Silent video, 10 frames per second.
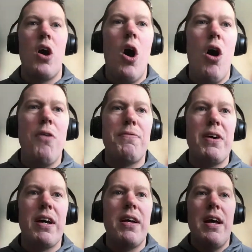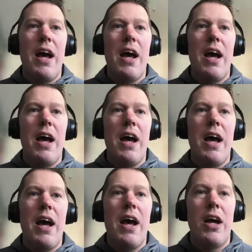offer.
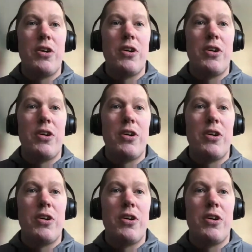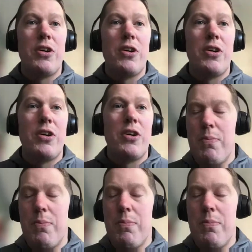A consortium made up of a number
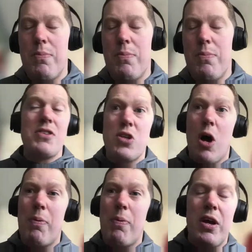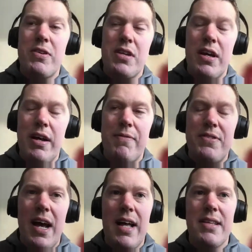of people, and that's on top of the
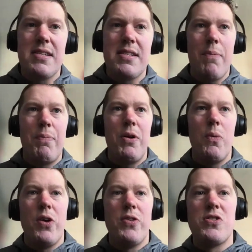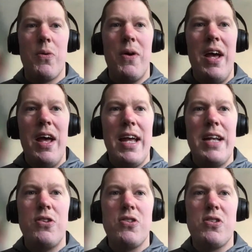owners of Dell's, the separate one. So
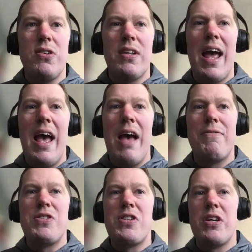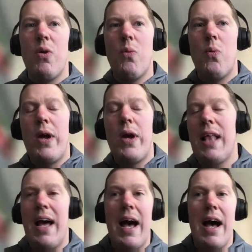it does look like Everton
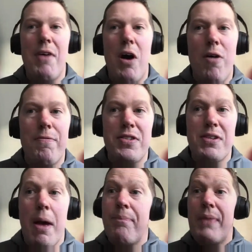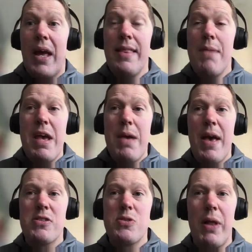will have offers. And that
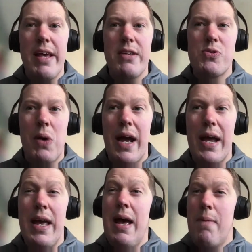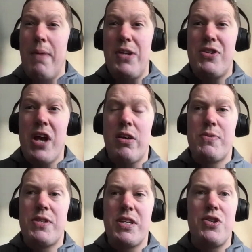maybe explains why Ben
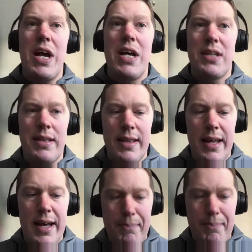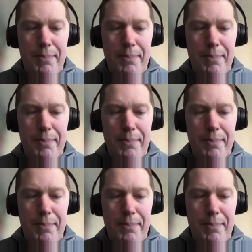Jacobs is suggesting that